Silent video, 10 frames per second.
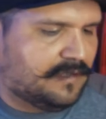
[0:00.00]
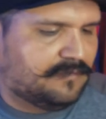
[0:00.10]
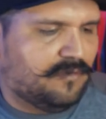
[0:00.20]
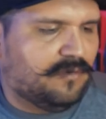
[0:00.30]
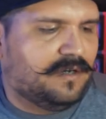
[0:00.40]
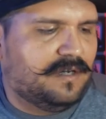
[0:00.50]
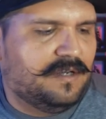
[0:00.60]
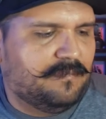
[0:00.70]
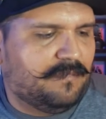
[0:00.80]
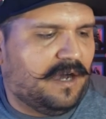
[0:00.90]
and bugs for
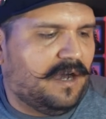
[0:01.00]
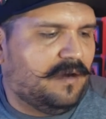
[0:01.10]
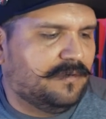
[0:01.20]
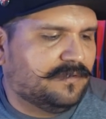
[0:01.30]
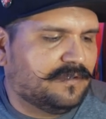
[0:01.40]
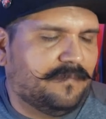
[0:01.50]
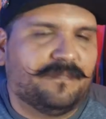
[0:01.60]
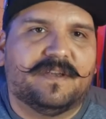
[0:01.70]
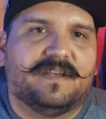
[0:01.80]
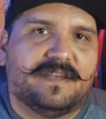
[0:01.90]
my Hot Wheels, so
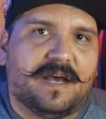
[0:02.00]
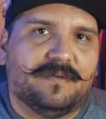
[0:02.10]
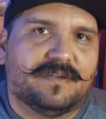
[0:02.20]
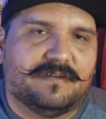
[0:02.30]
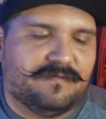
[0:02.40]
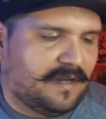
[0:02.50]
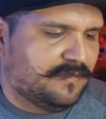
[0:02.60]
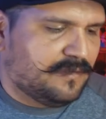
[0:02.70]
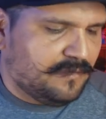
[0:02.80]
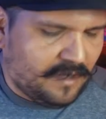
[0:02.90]
That was a good
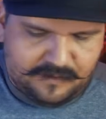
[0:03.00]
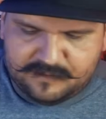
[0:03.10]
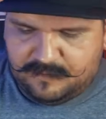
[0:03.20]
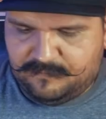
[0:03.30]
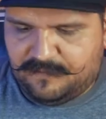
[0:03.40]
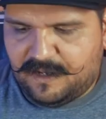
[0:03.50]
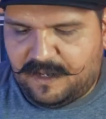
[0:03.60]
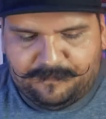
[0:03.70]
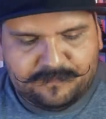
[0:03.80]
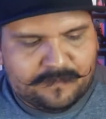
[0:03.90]
find. It was two dollars, so
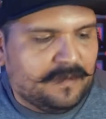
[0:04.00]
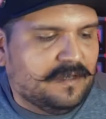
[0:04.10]
found that.